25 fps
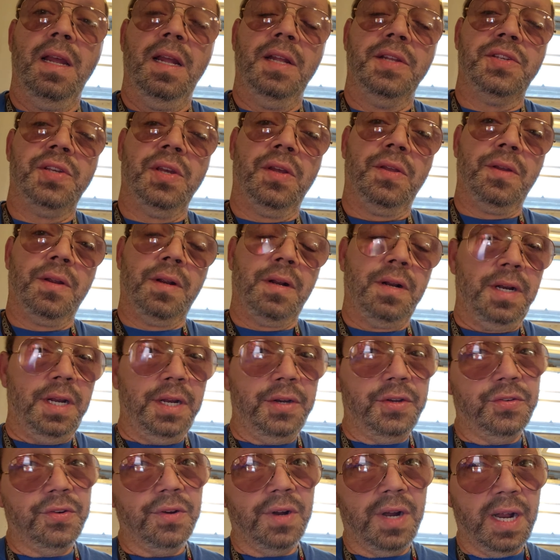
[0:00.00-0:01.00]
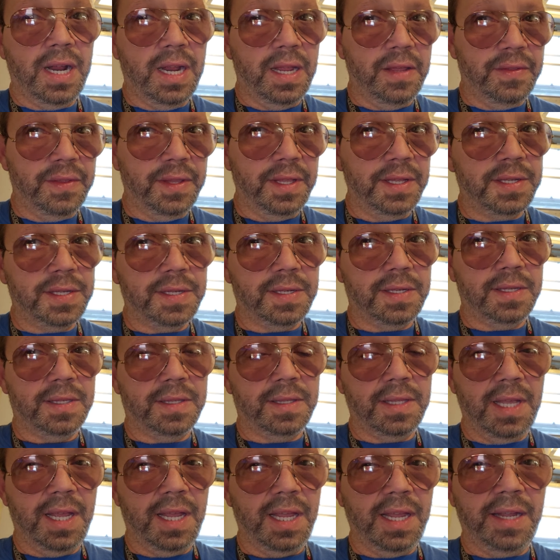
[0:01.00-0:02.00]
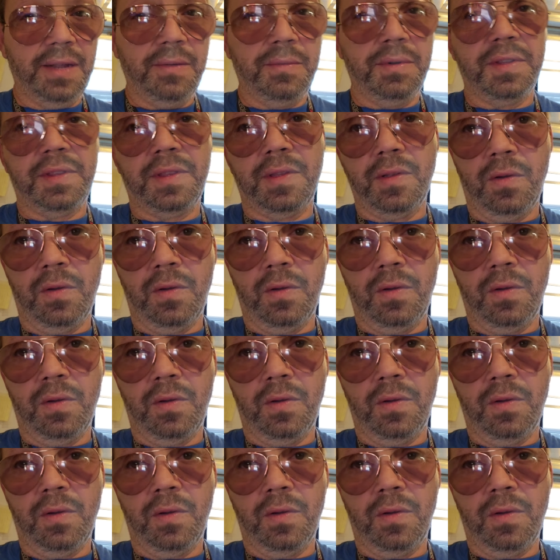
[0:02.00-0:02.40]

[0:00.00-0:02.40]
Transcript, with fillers: and so they're going to try this thing with